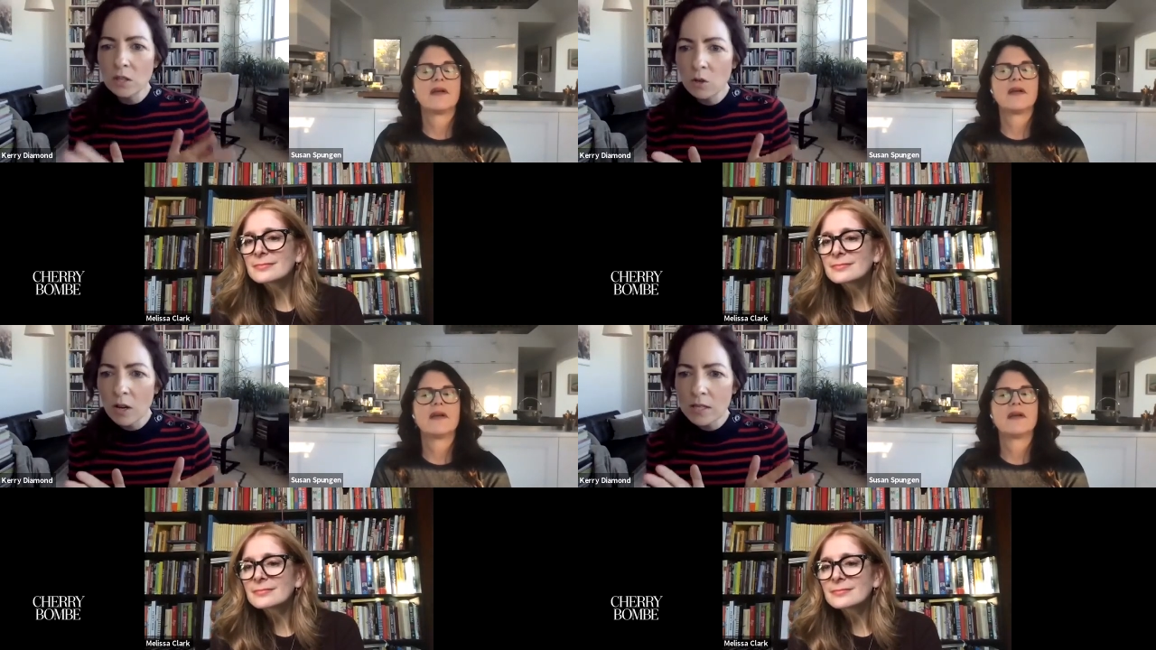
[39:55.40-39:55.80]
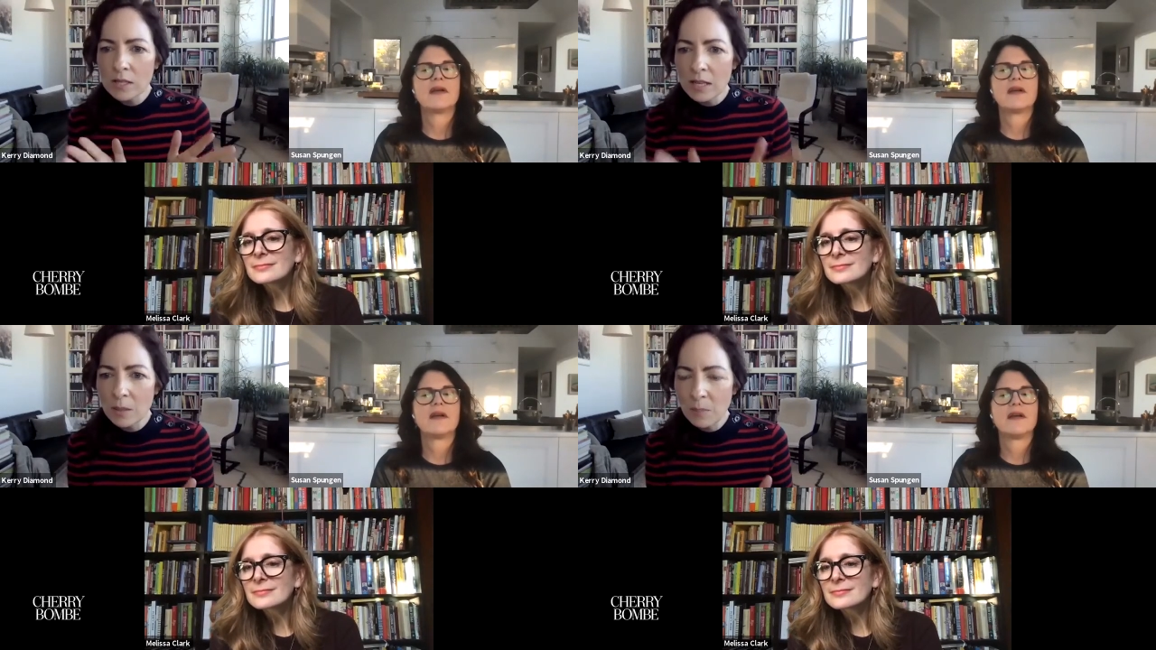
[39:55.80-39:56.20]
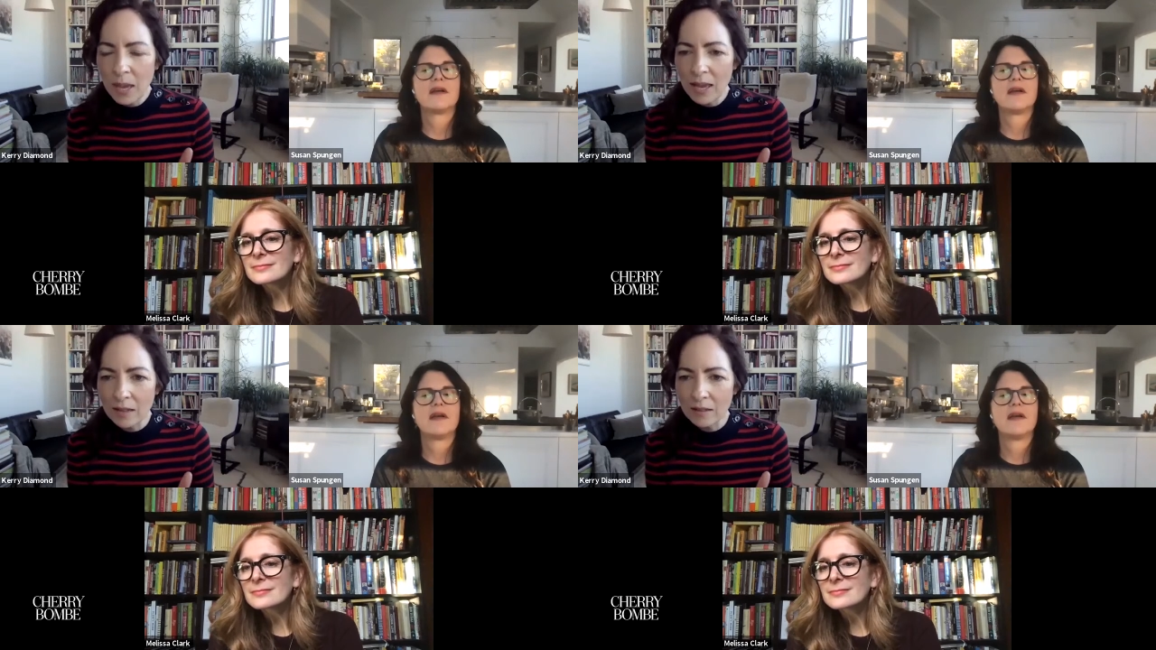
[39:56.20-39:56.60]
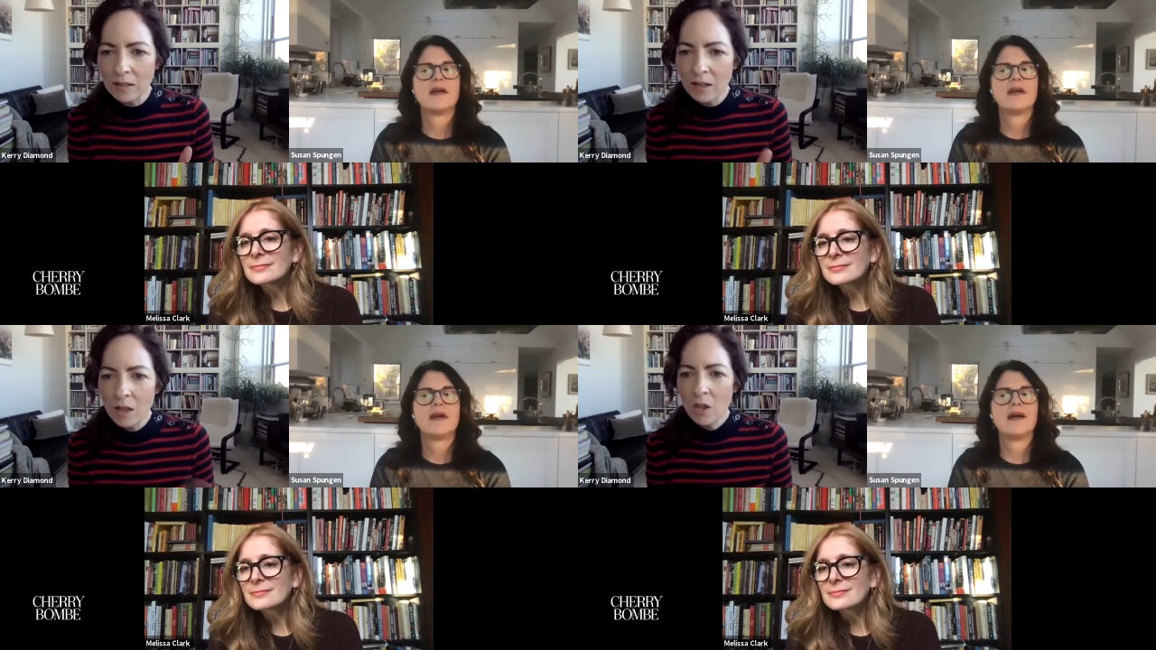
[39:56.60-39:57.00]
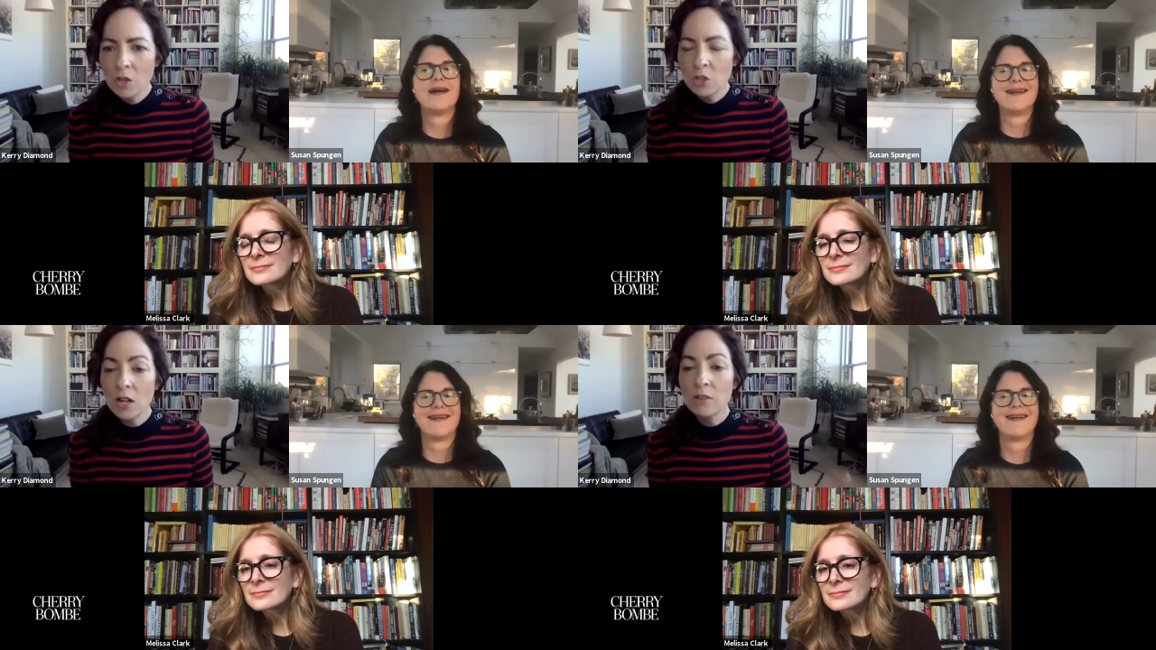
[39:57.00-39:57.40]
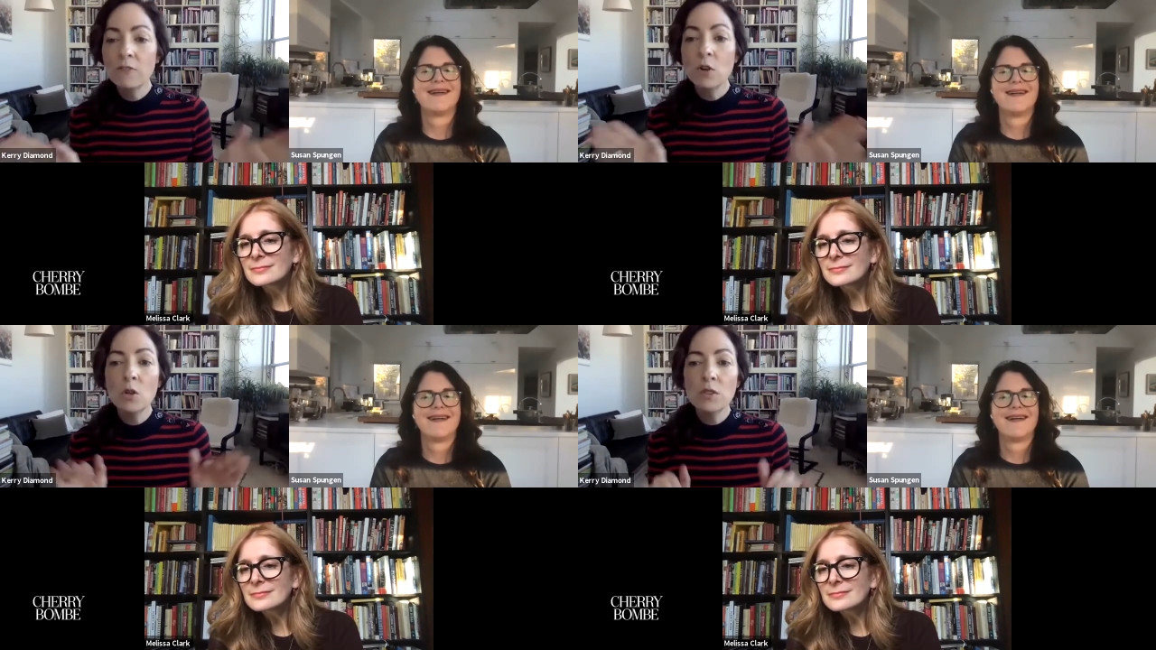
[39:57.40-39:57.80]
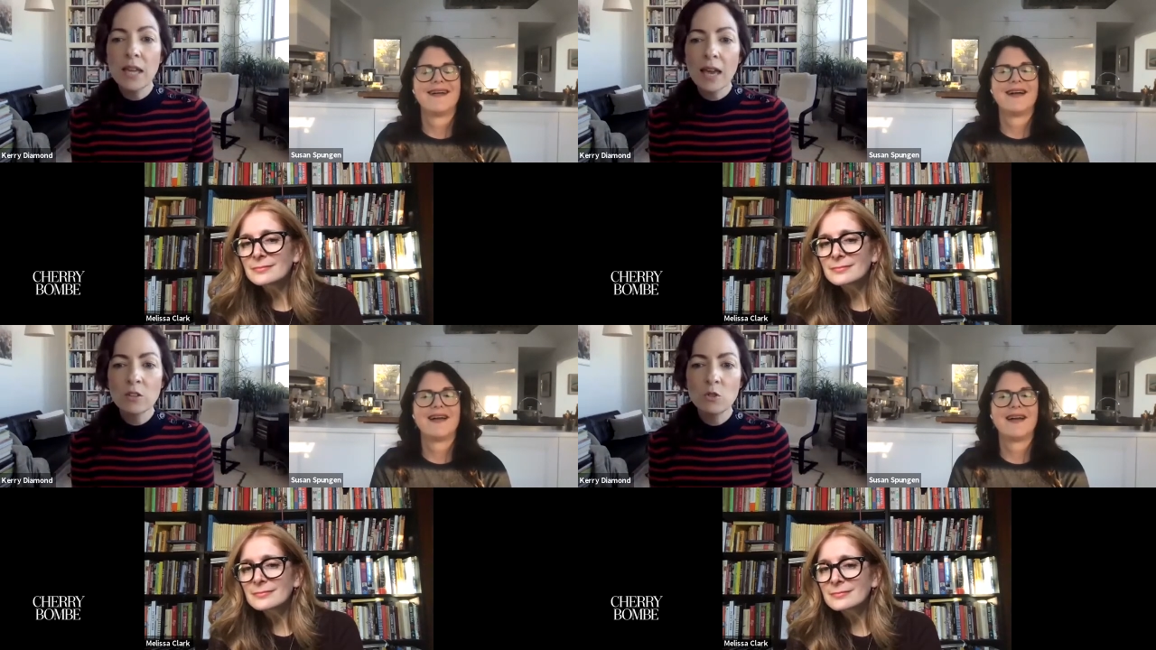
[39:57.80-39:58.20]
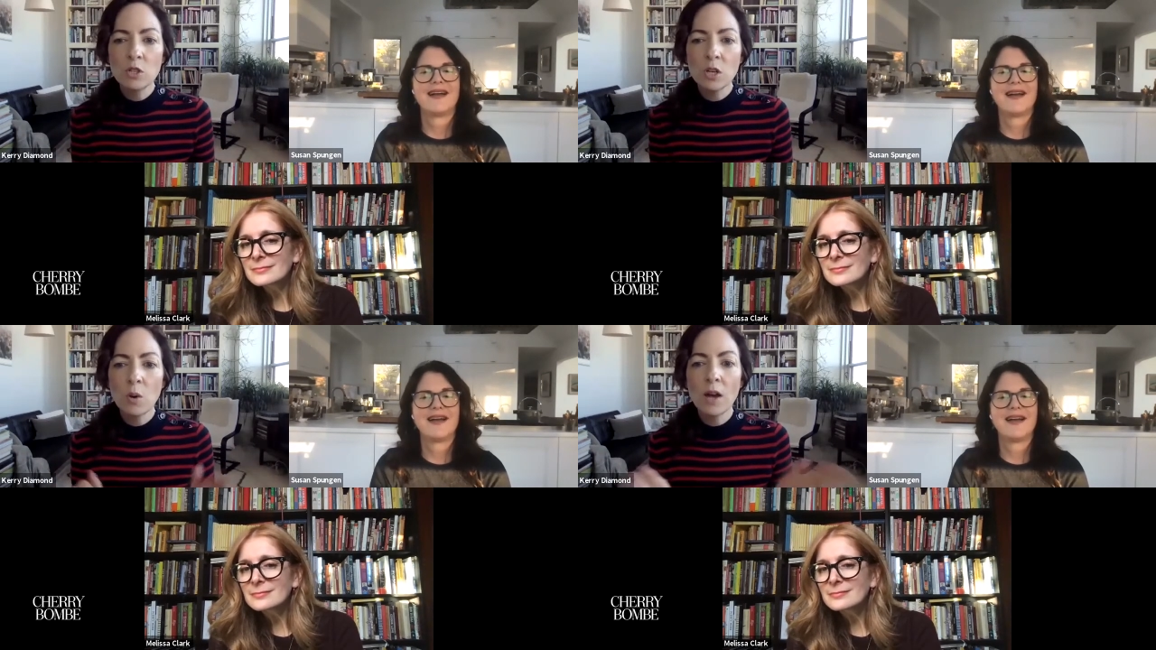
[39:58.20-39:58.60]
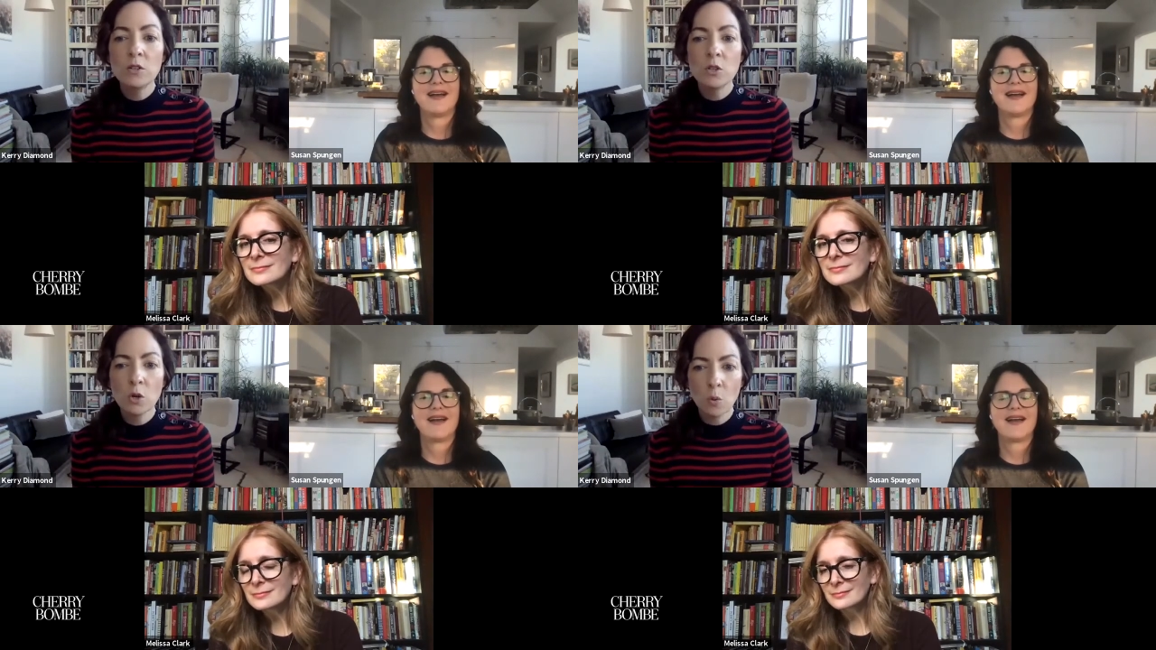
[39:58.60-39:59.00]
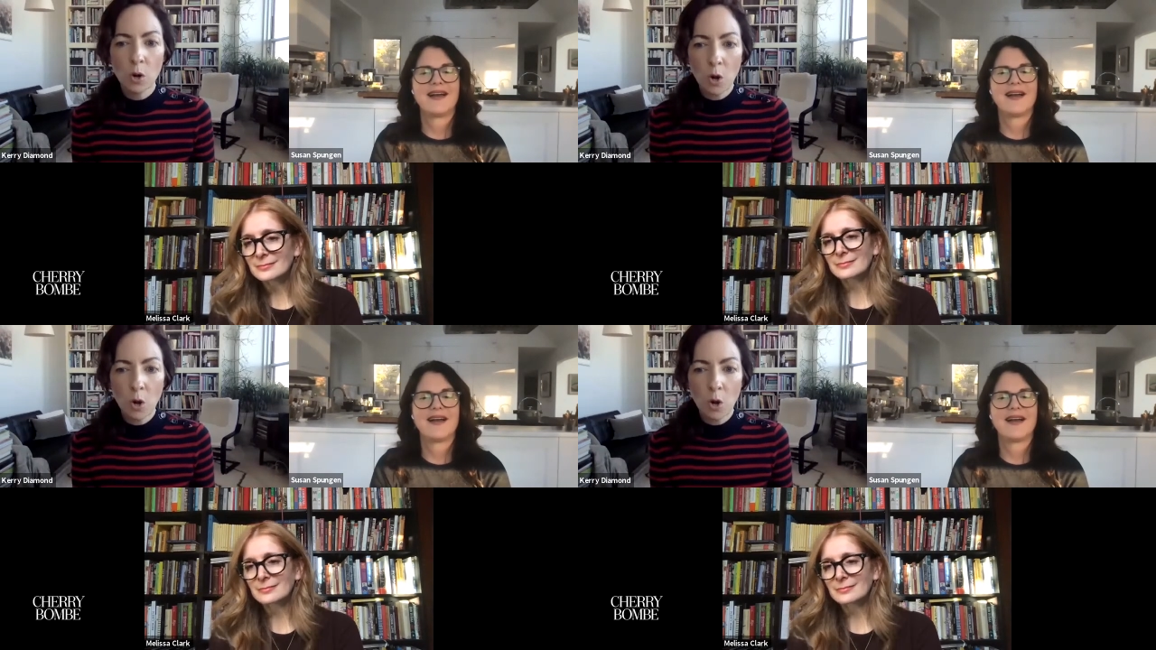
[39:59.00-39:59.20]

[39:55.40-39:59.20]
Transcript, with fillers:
Speaker 1: the crust in the pan, should I fold the extra dough under or